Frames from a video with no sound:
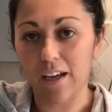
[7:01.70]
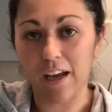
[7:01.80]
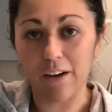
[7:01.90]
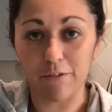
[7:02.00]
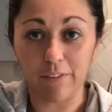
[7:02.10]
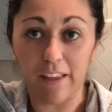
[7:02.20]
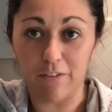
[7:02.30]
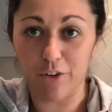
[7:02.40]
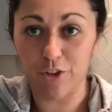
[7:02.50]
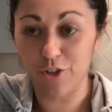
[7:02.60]
kind of
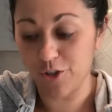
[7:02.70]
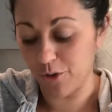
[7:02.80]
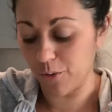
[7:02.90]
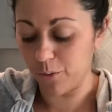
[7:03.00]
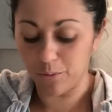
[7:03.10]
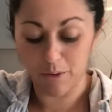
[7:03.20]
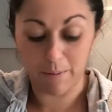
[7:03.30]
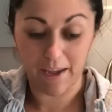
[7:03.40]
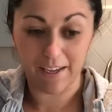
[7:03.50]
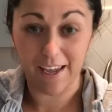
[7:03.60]
flavor to the
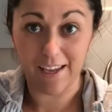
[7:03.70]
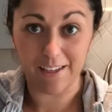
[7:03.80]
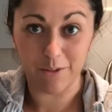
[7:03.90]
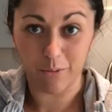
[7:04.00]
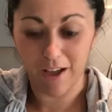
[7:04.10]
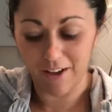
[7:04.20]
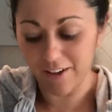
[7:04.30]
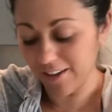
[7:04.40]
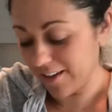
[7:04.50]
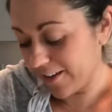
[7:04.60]
pancake as well.
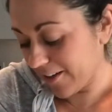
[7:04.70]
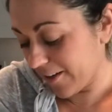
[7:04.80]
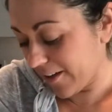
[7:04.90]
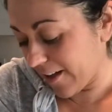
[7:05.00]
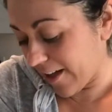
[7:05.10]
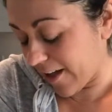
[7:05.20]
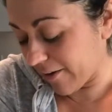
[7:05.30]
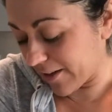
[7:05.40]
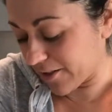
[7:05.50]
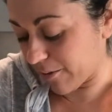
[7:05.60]
All
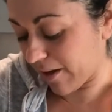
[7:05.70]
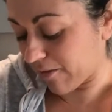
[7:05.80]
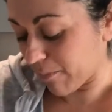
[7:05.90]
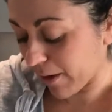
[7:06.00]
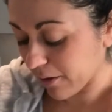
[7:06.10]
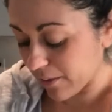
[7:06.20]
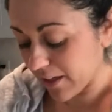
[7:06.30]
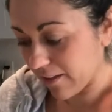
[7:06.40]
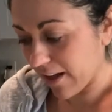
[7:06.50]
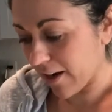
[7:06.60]
right, so we have the buckwheat
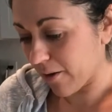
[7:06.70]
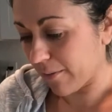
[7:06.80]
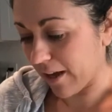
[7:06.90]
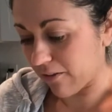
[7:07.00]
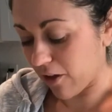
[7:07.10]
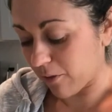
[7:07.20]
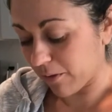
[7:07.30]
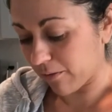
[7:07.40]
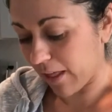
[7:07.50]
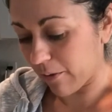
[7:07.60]
in there, we have the
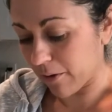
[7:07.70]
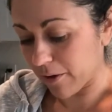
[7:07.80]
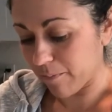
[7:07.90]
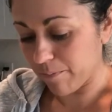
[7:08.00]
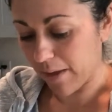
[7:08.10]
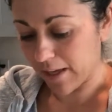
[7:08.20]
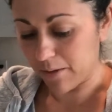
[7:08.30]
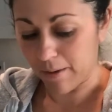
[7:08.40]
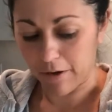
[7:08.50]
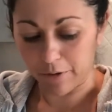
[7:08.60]
almond flour, baking
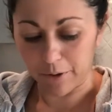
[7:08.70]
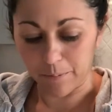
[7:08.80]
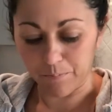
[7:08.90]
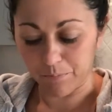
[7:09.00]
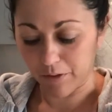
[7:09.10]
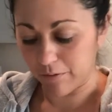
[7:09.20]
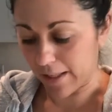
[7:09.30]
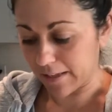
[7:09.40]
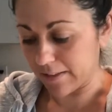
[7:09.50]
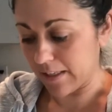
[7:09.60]
powder,
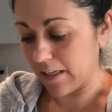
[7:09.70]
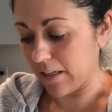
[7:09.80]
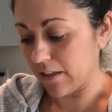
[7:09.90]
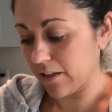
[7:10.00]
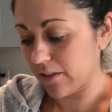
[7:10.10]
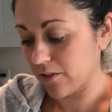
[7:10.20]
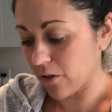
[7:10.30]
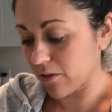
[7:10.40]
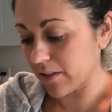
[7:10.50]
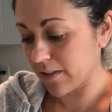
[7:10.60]
flaxseed,
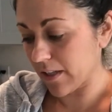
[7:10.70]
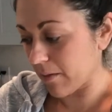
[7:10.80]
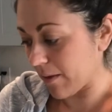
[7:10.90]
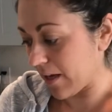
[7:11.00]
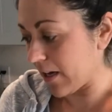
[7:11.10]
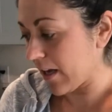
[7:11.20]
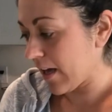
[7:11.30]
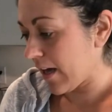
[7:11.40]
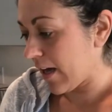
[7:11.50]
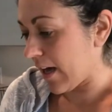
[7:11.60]
salt, cinnamon.
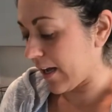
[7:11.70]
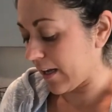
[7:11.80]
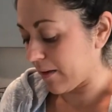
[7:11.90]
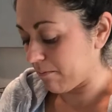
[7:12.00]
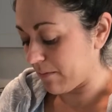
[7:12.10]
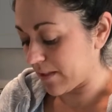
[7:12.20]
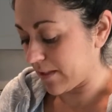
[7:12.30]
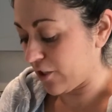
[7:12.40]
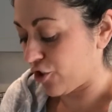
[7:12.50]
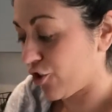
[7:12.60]
I am
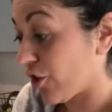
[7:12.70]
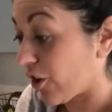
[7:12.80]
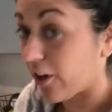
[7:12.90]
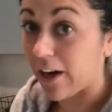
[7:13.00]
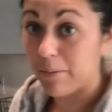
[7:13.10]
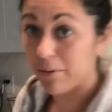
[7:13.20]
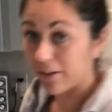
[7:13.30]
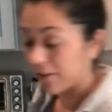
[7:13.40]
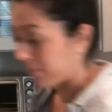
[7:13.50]
missing sugar. I put a little